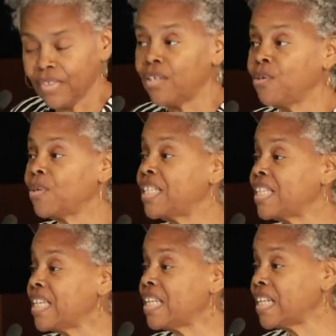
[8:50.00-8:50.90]
You can
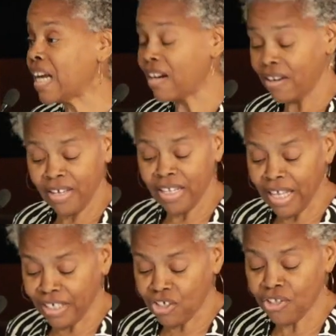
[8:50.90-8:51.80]
see it in our
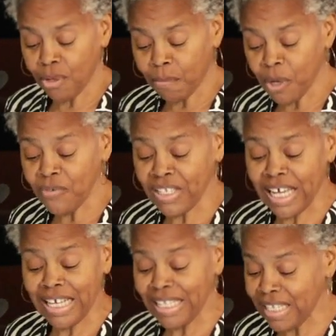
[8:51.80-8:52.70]
elections on both
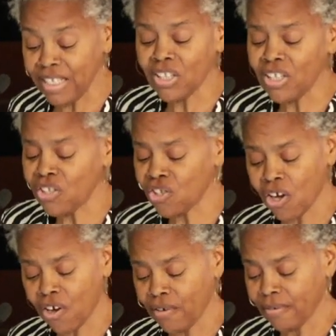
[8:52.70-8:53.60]
sides, senseless
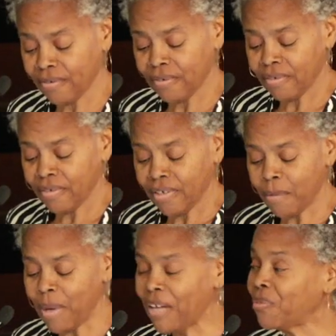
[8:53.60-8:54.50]
talk
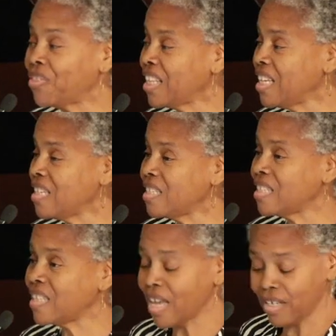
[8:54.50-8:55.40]
about things
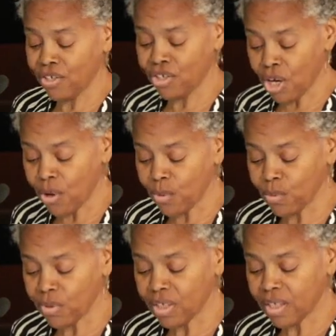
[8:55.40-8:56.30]
that
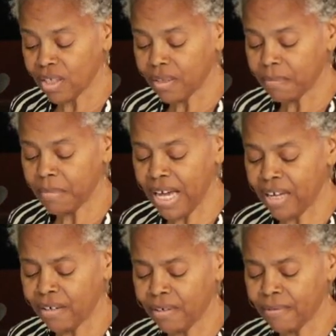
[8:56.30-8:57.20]
don't
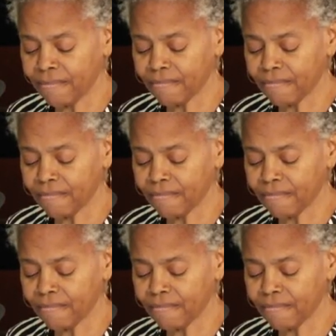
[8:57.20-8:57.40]
matter.